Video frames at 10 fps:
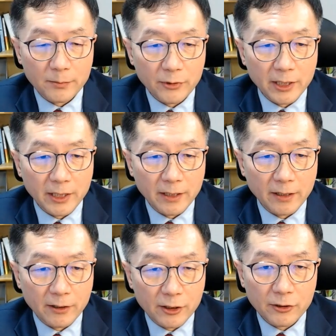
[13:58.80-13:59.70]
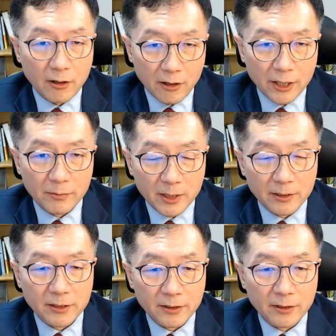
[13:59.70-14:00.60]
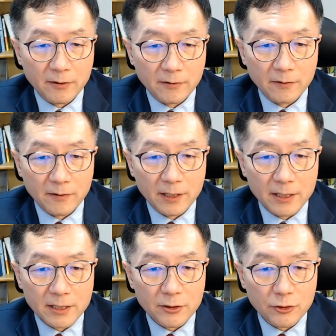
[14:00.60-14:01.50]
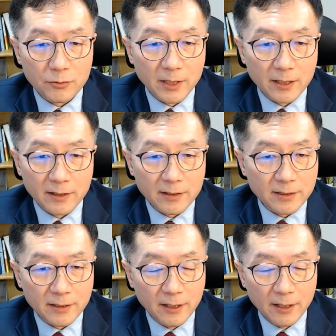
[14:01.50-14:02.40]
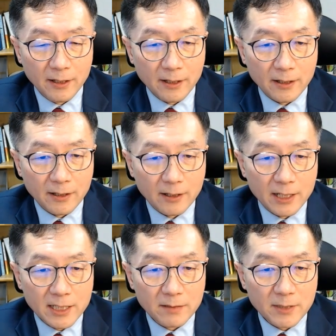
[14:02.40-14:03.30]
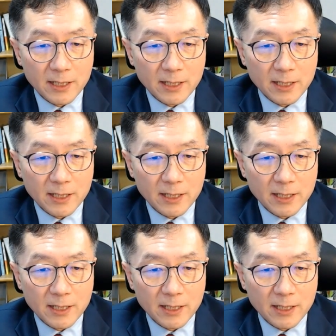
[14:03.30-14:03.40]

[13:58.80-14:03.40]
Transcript: pretty a good argument uh, on this issue because uh, it seems